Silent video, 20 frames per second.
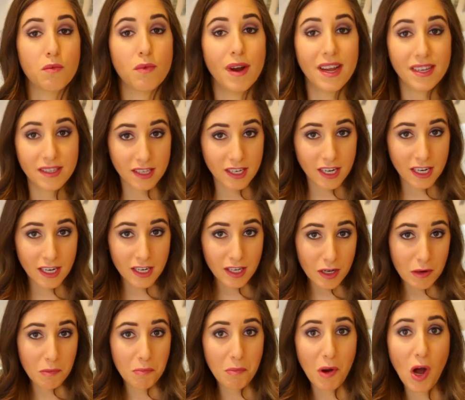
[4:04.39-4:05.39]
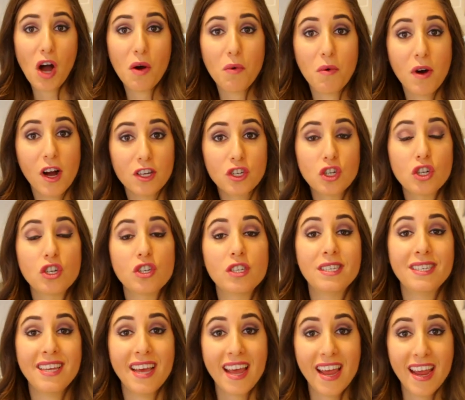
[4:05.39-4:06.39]
Resident hot
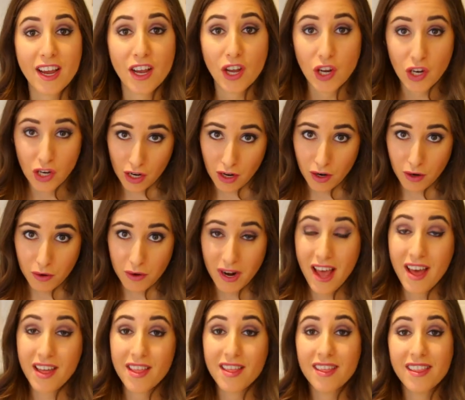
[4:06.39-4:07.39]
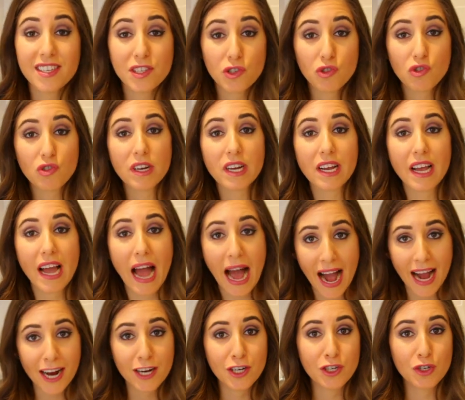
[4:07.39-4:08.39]
washers, take note. This trick
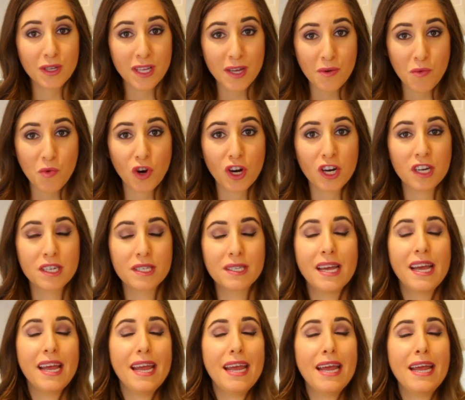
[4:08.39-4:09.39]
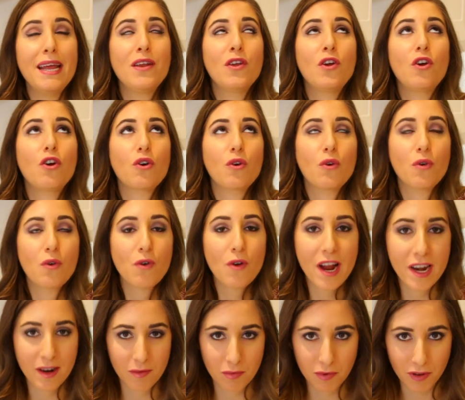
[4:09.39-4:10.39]
actually worked
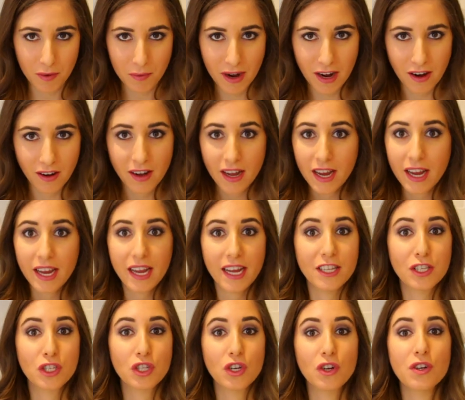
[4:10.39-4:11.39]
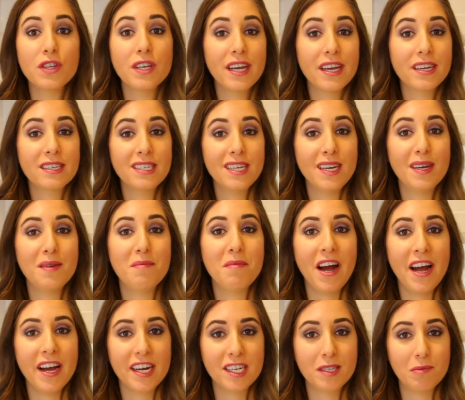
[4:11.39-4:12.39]
incredibly well. It certainly exceeded
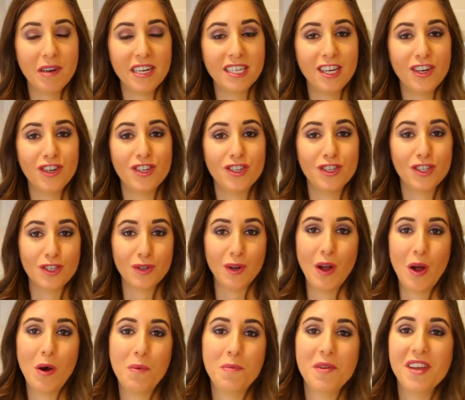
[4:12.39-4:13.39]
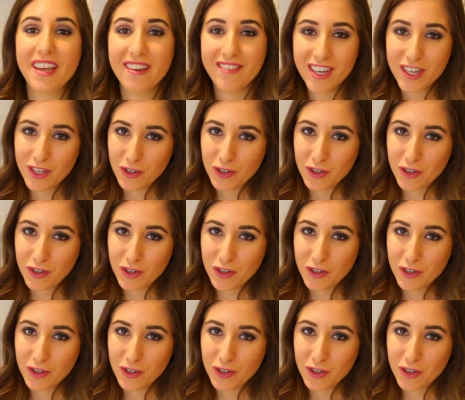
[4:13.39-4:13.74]
my expectations, so I hope you give it a